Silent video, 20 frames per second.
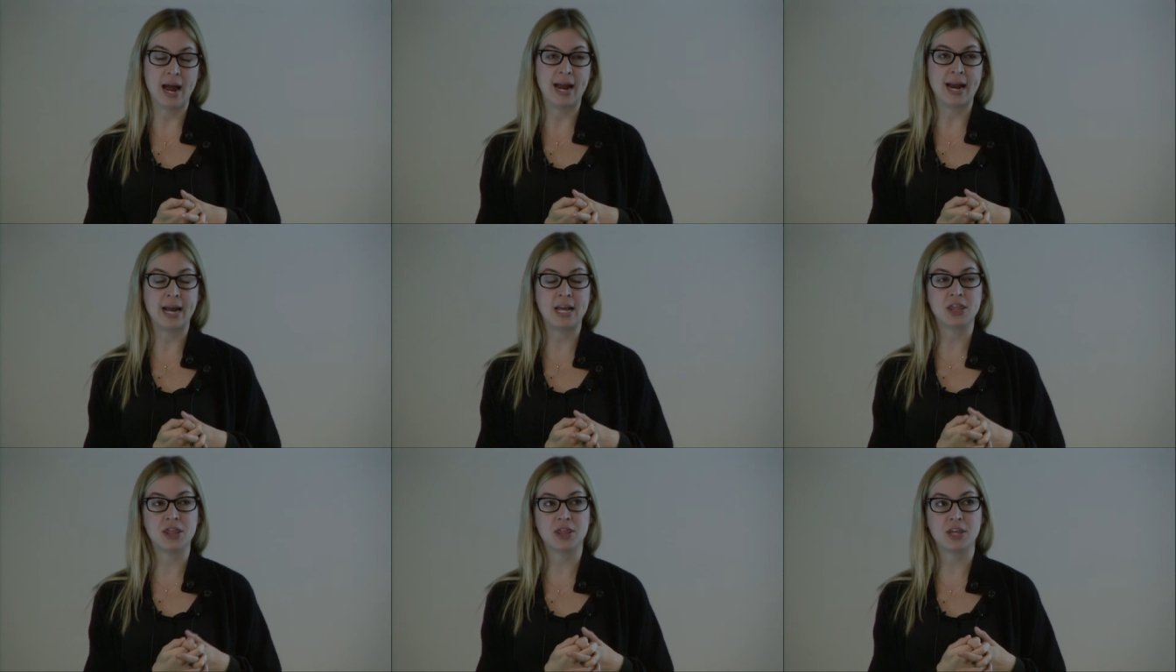
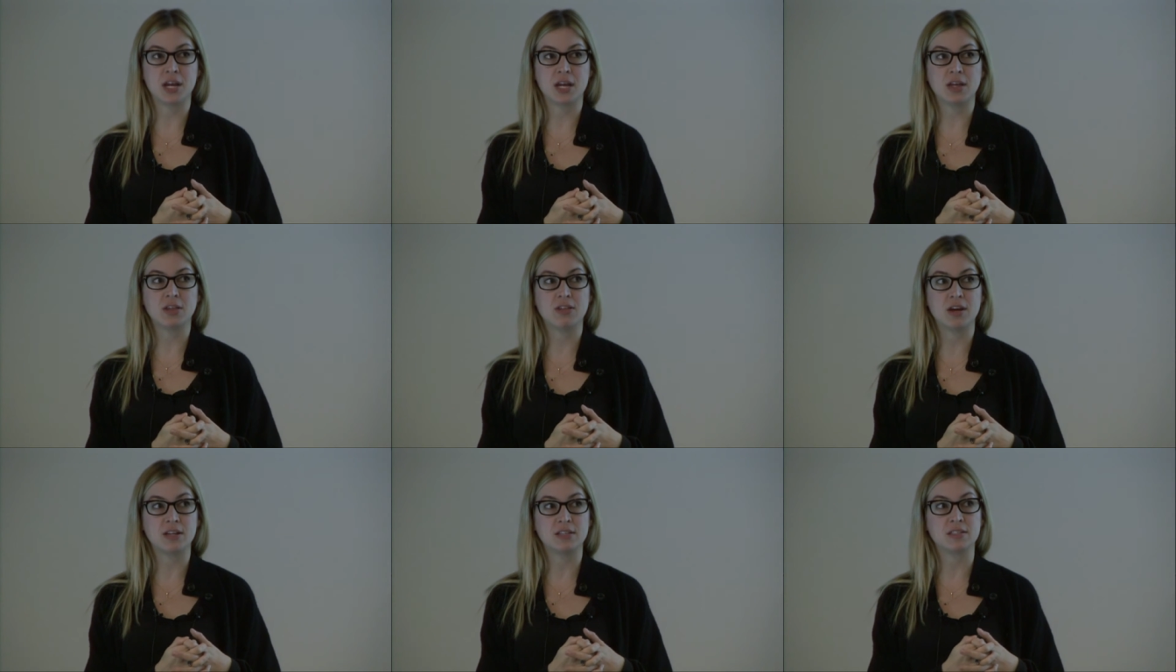And I
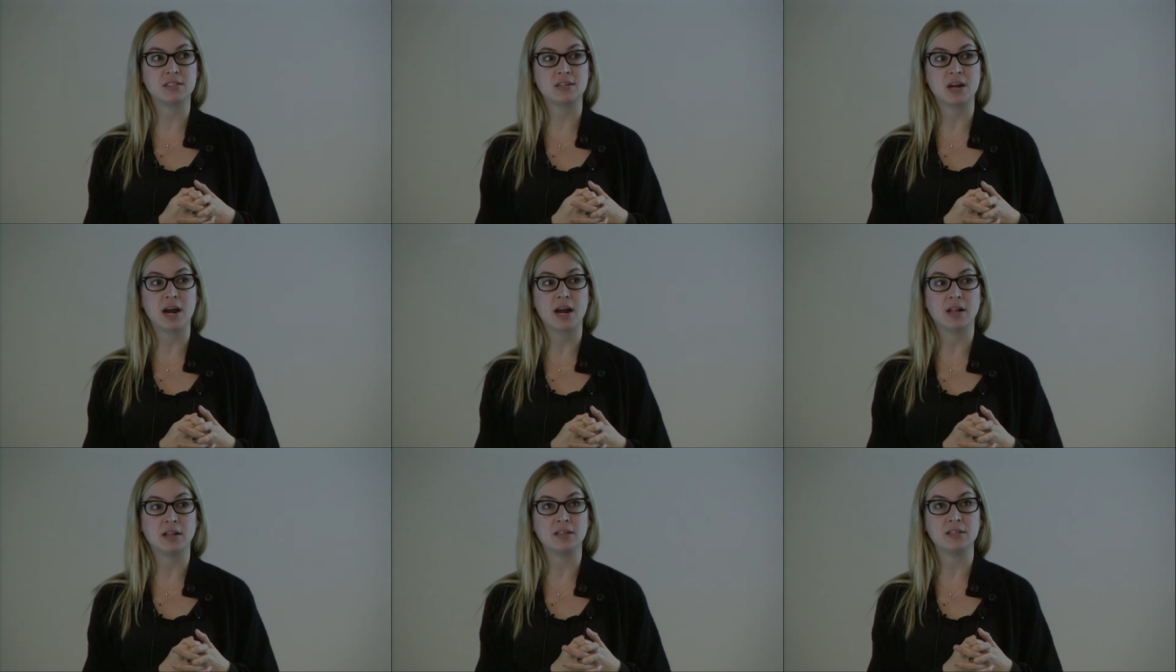think that
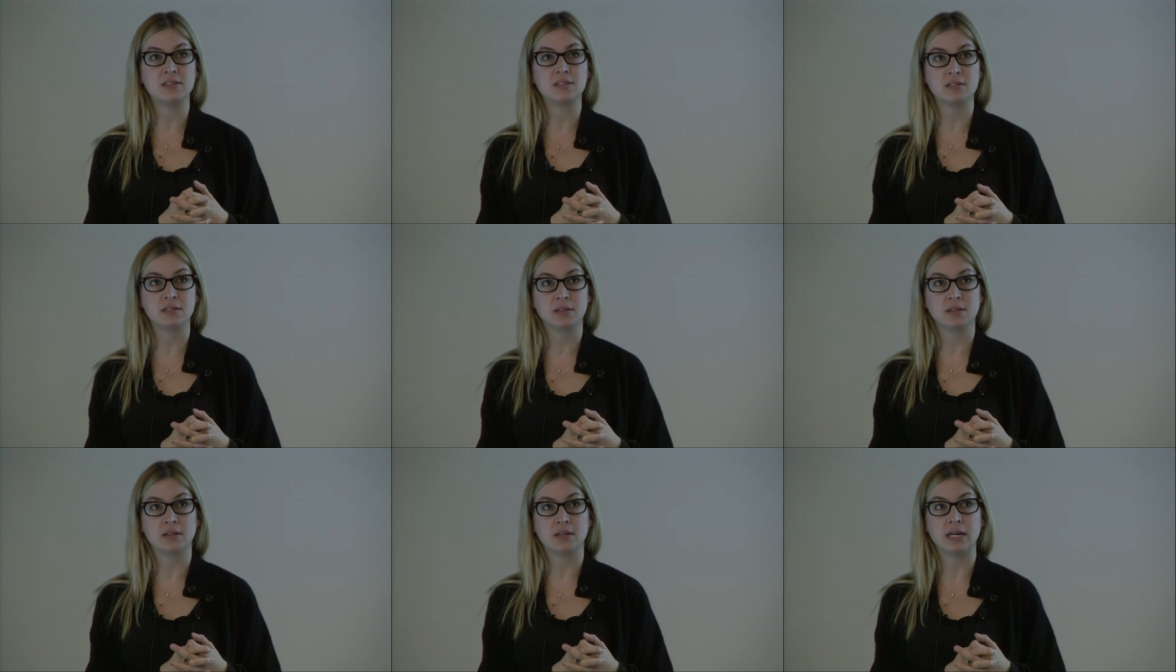
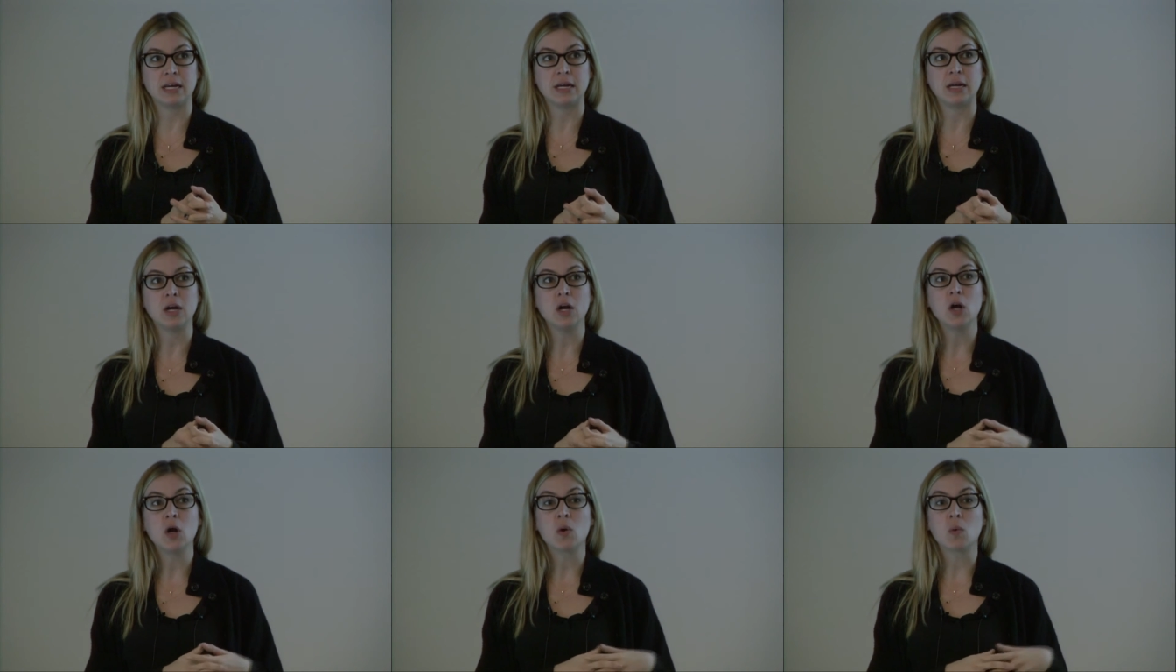
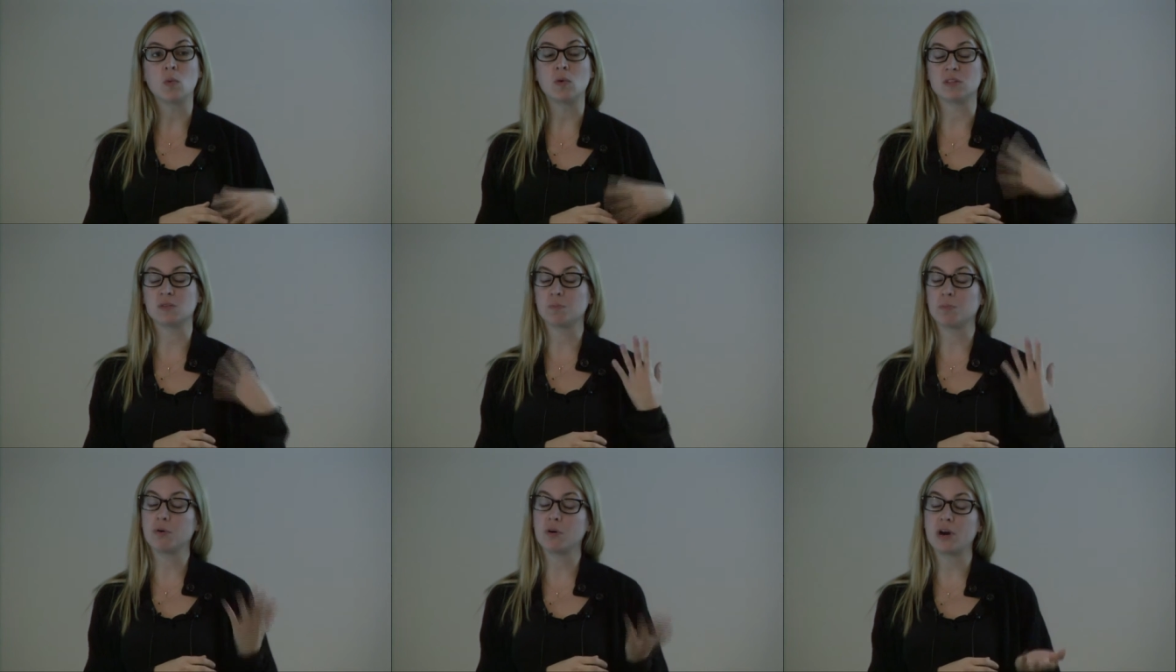stylistically,
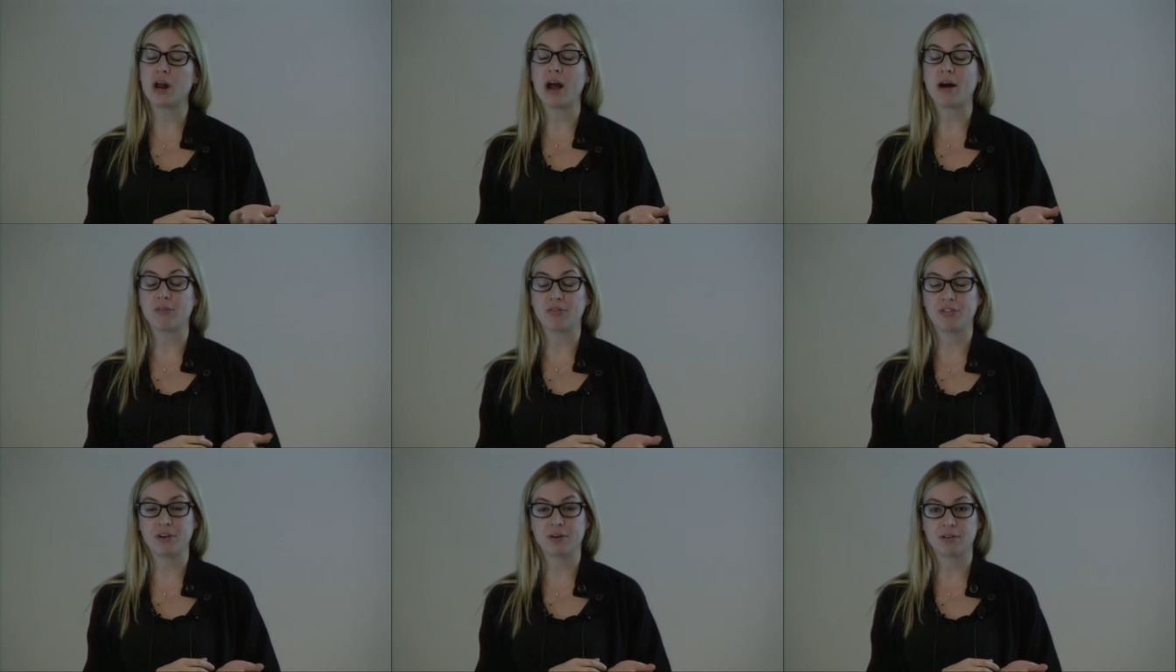what's put
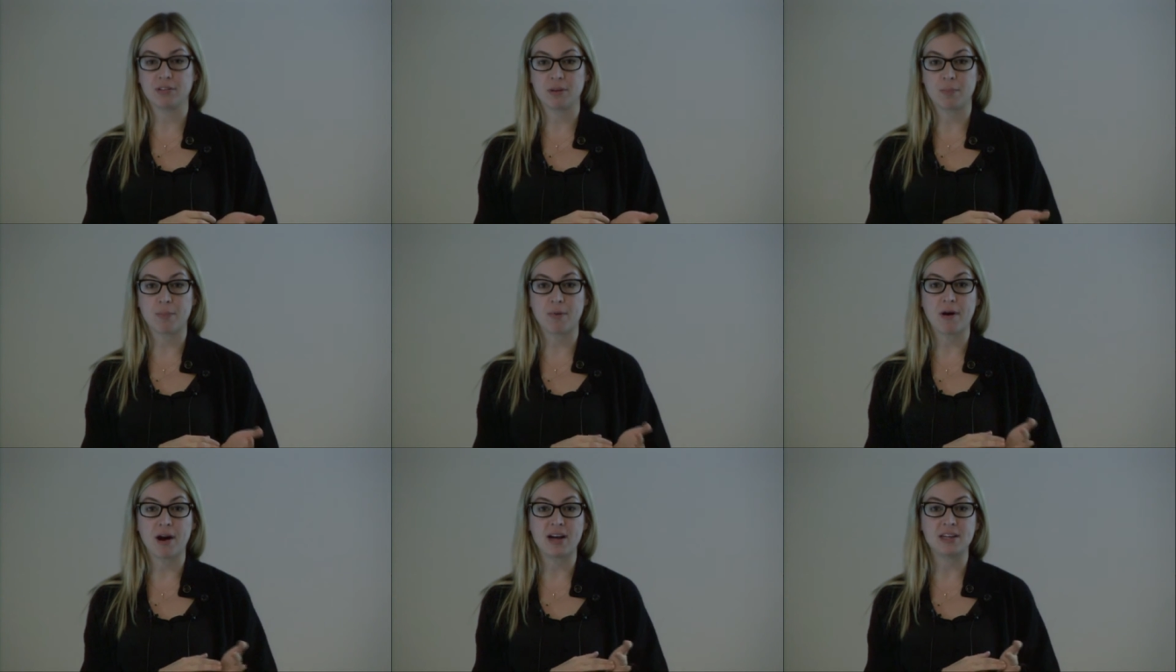out there in the
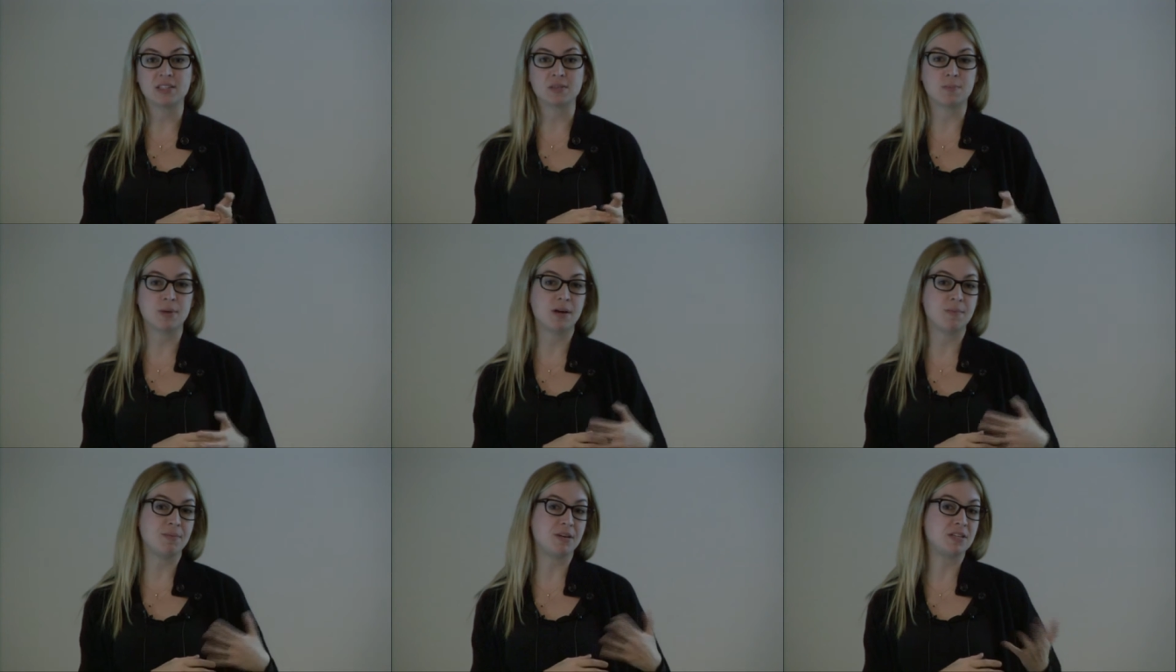press
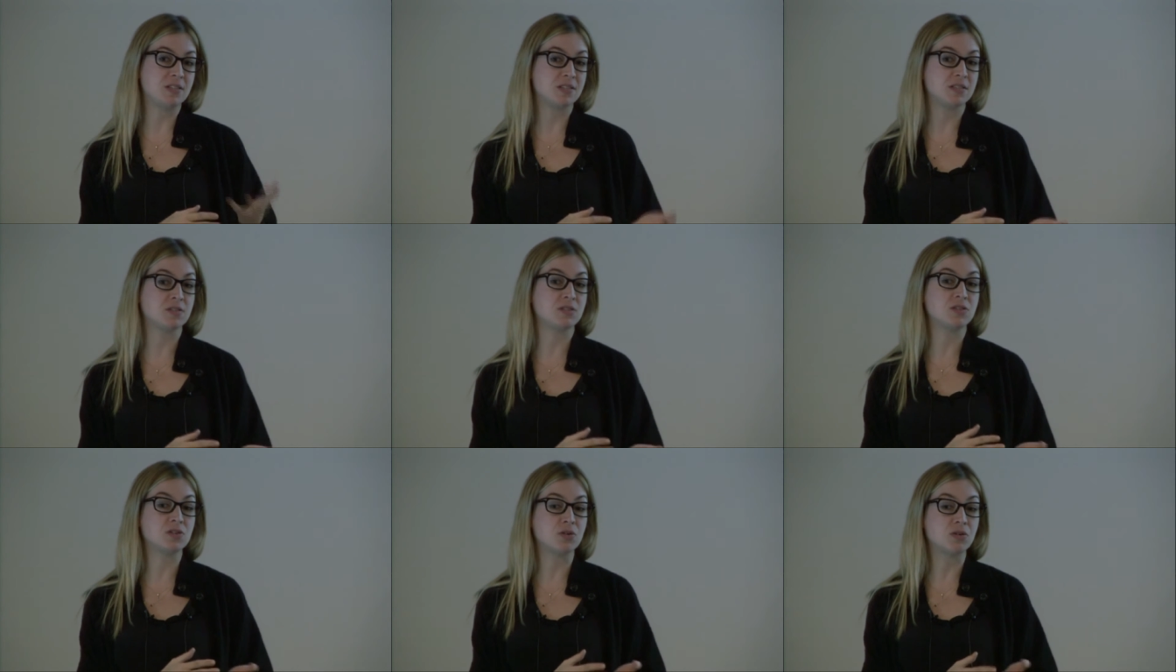might be
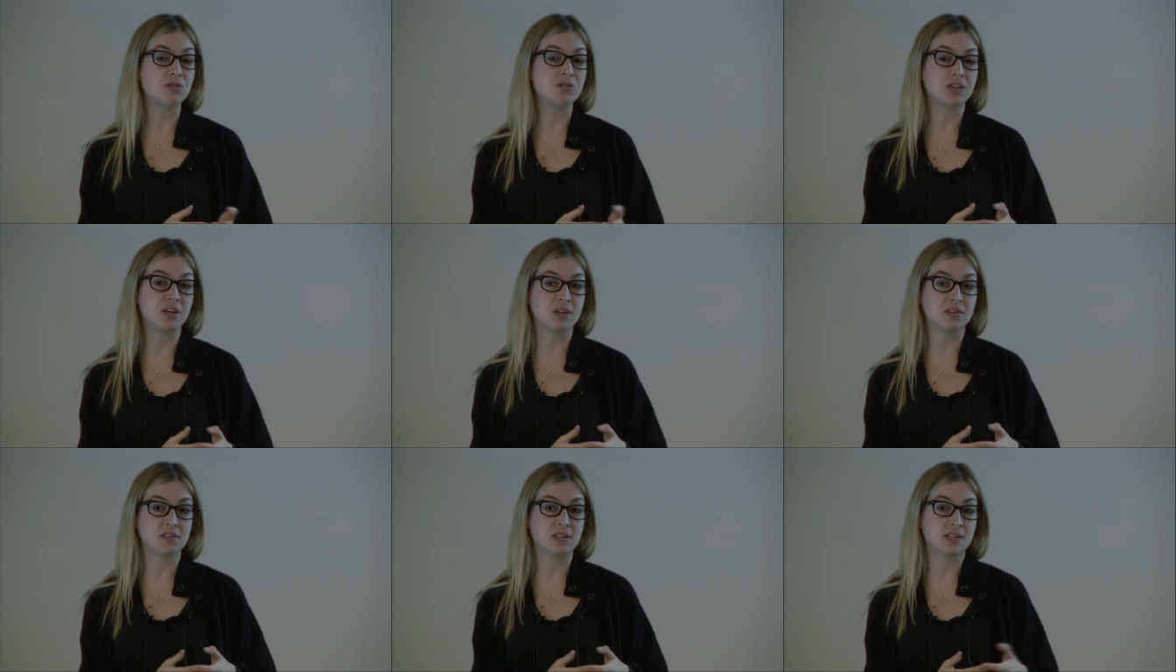certain
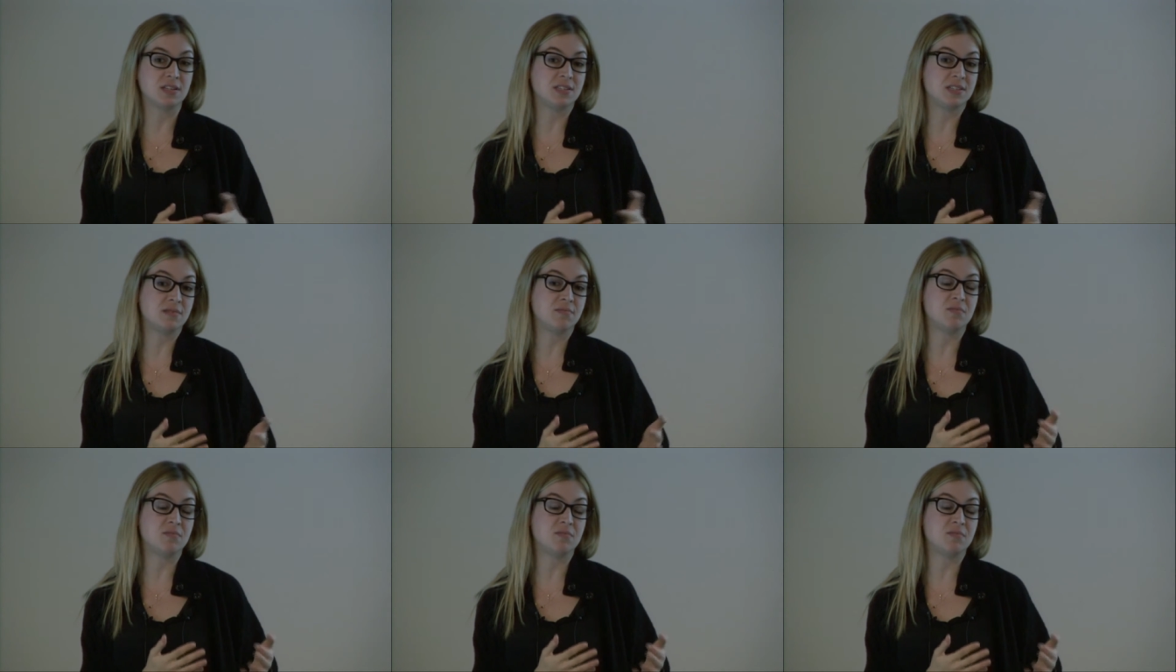things that